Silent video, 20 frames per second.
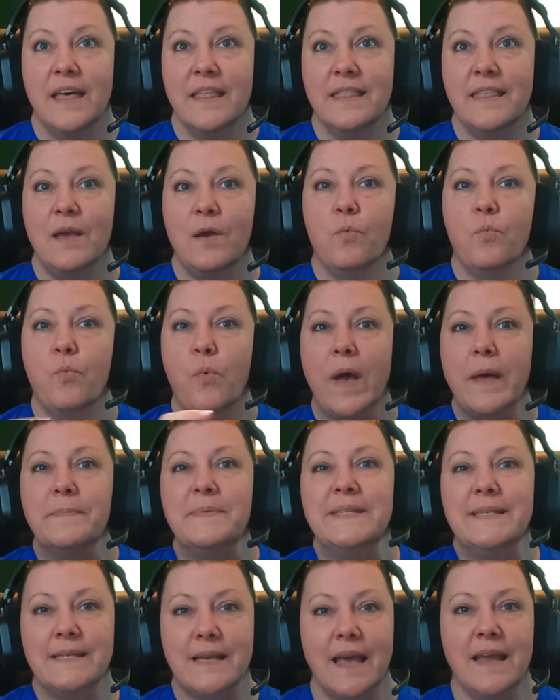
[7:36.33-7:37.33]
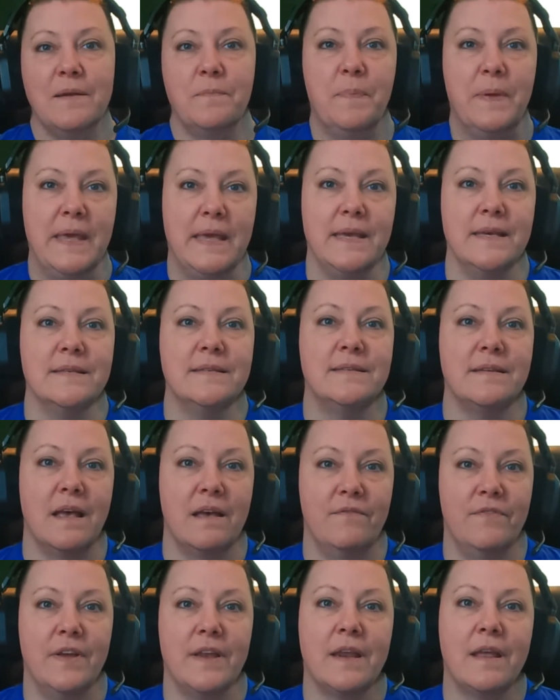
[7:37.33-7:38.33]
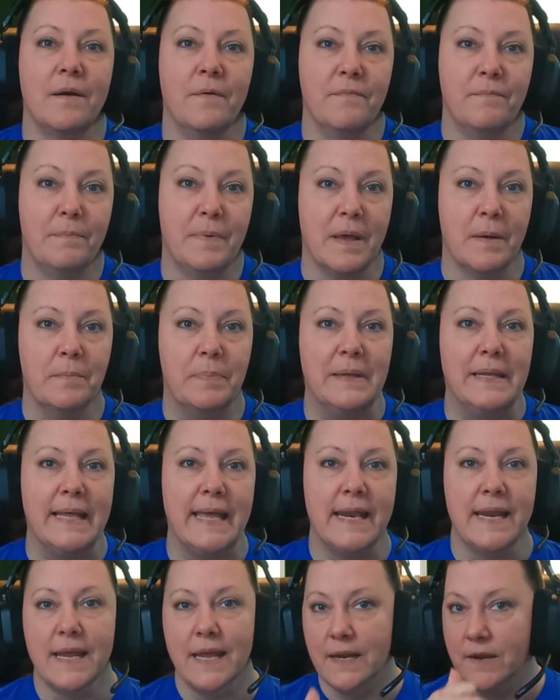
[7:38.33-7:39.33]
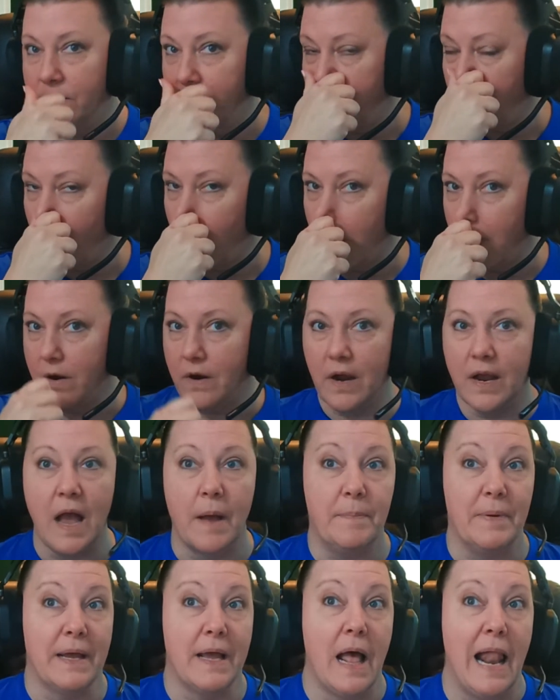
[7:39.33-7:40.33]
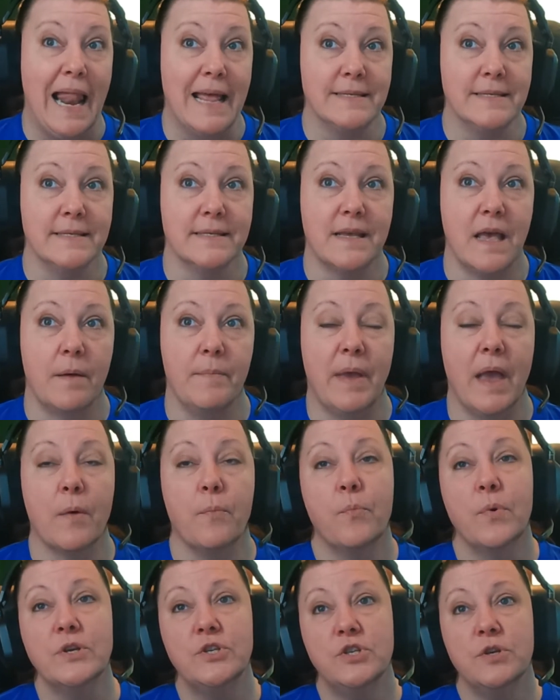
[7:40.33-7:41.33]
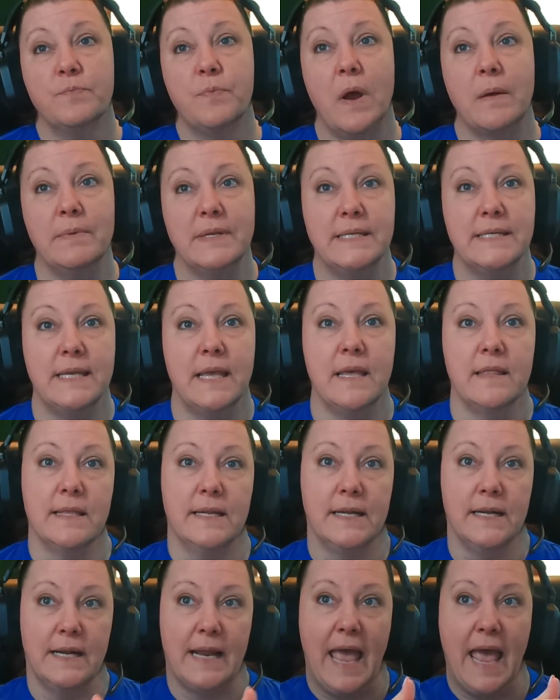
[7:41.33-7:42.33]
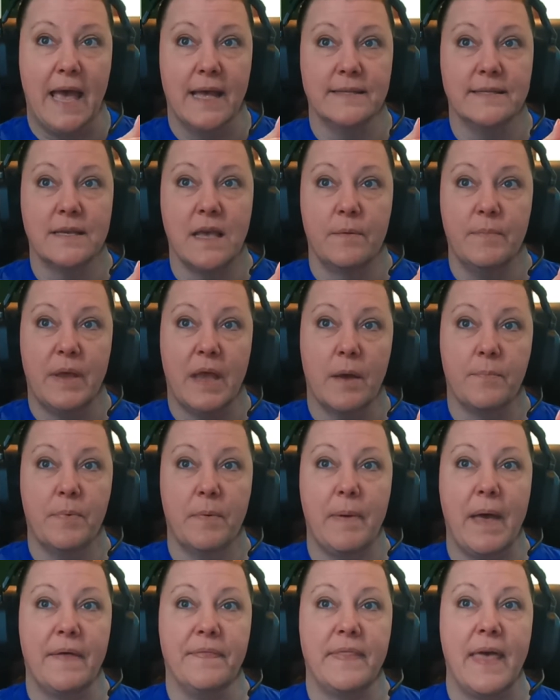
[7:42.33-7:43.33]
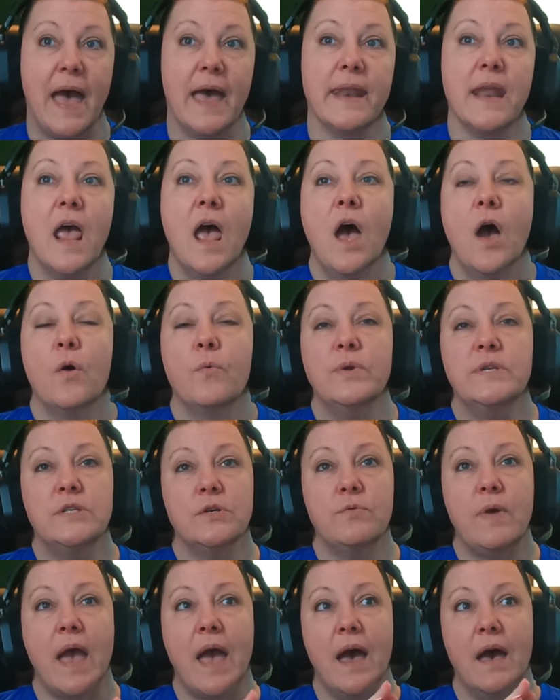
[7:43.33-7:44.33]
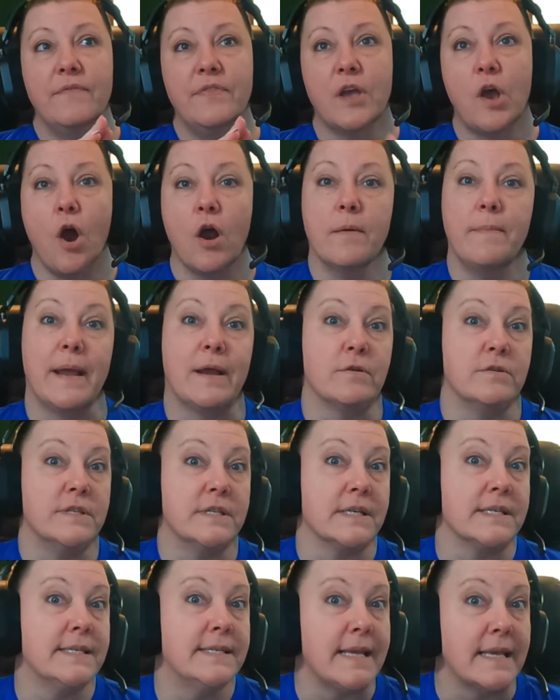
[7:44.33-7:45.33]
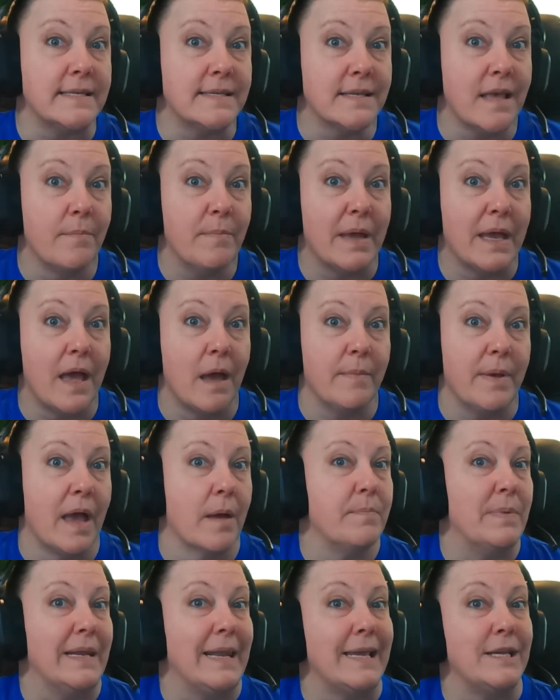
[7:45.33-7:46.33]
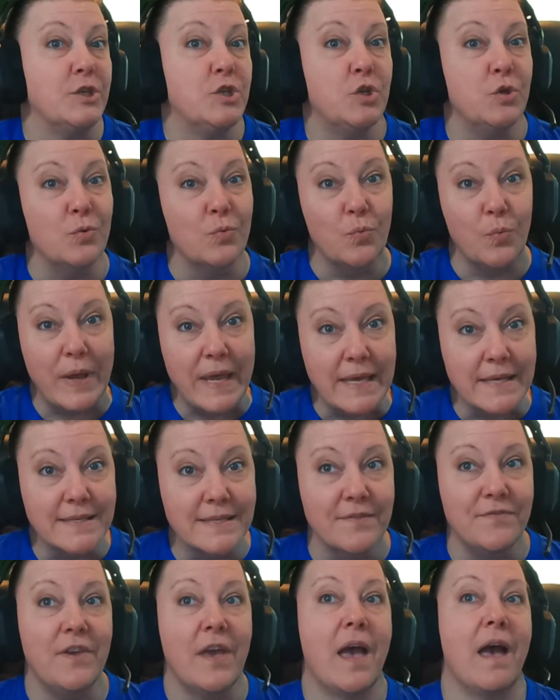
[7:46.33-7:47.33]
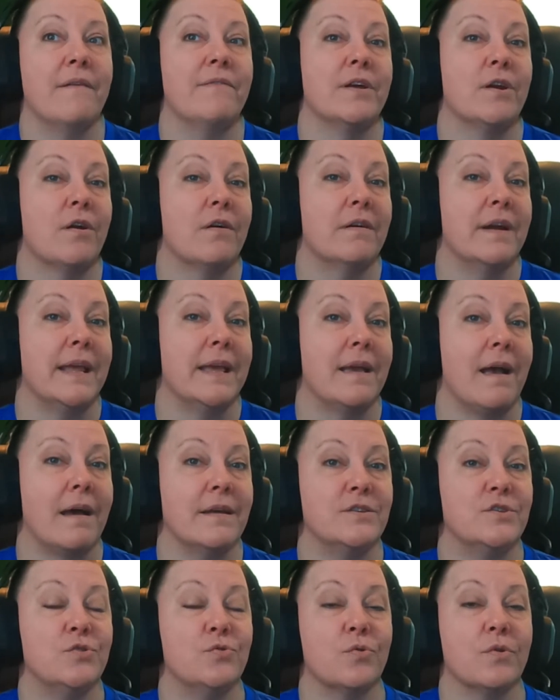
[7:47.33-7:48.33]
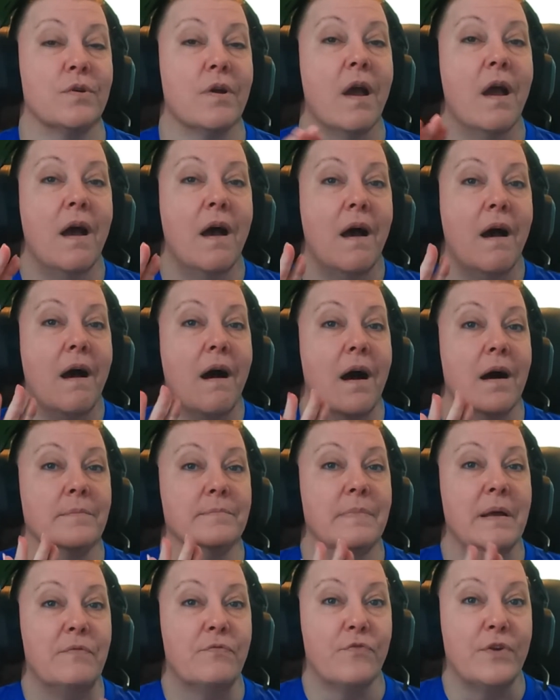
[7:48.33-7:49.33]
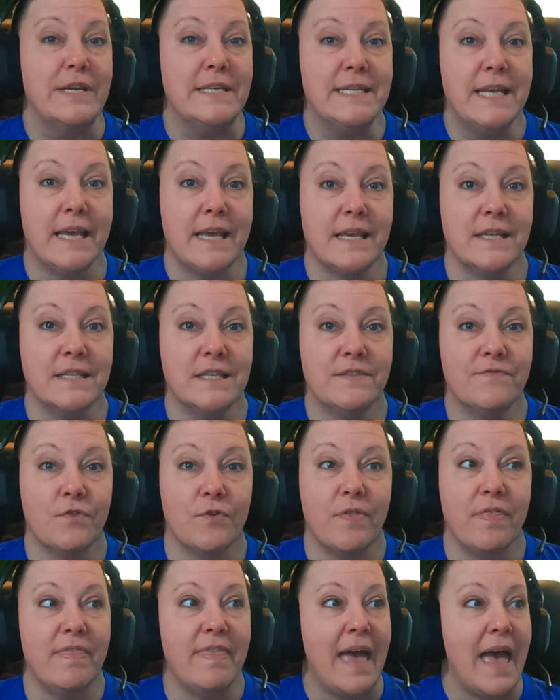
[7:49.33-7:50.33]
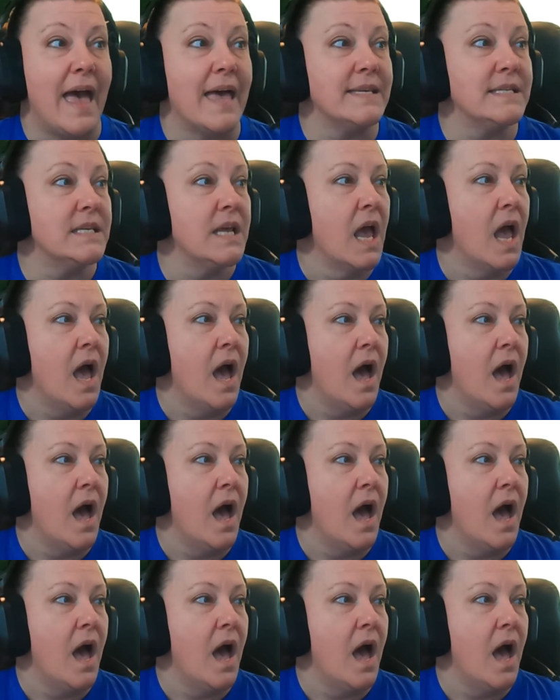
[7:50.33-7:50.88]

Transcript: website piece of it completed for a couple of classes coming up, which you're probably seeing the little ads coming up about that. We do have the Card Maker Success Summit coming up in like 2 weeks. If you haven't already got your free tickets for that.